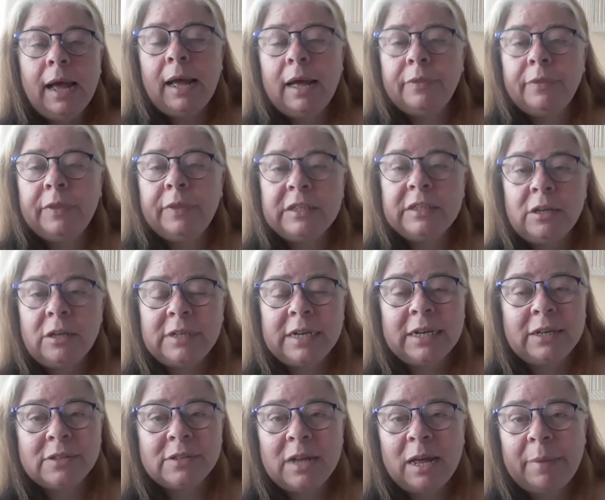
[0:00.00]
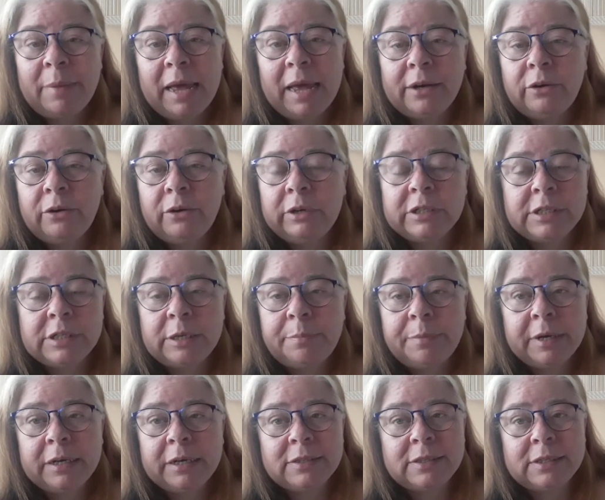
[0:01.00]
This hotel's not bad, Christy,
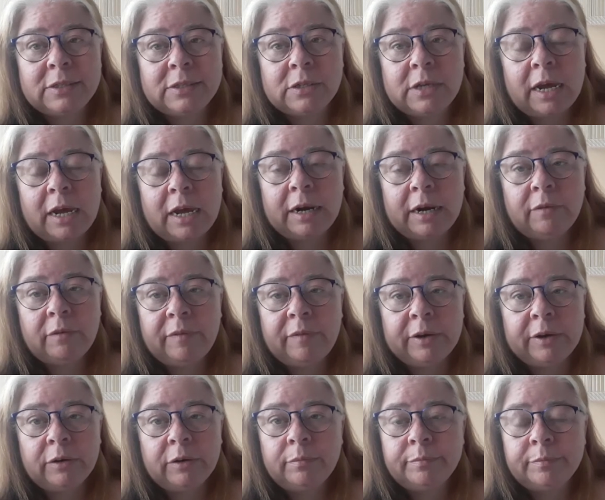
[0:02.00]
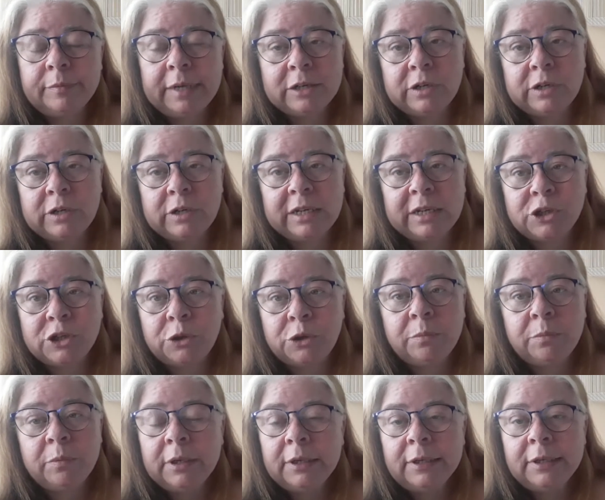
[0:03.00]
because it's got an elevator. It actually has
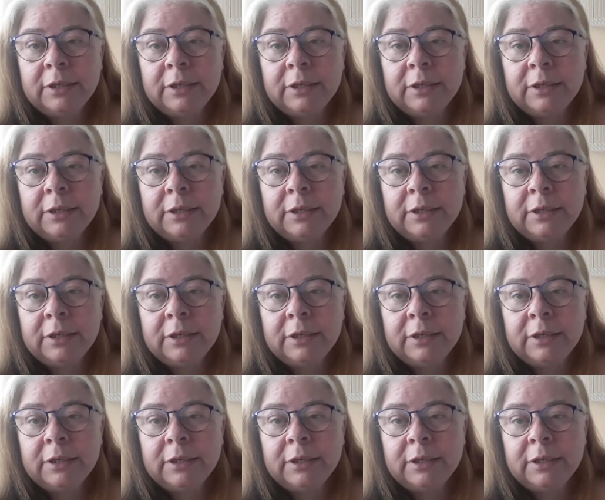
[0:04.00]
2.